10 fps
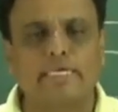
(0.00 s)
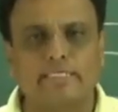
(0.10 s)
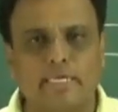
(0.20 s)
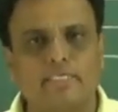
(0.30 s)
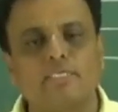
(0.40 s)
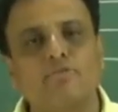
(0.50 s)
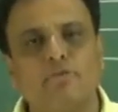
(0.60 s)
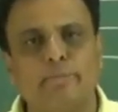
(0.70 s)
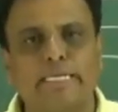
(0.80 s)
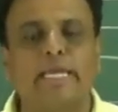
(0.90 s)
x-axis
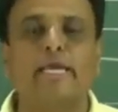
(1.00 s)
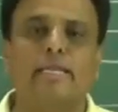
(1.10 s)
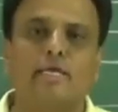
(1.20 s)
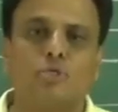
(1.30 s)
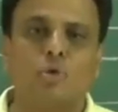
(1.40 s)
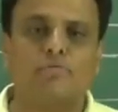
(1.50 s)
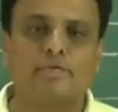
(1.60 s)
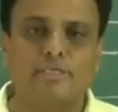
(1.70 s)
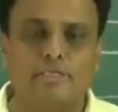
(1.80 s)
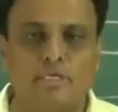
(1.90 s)
will be taken as
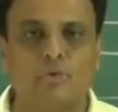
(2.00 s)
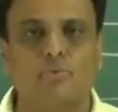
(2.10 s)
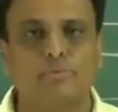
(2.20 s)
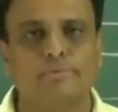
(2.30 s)
always 0.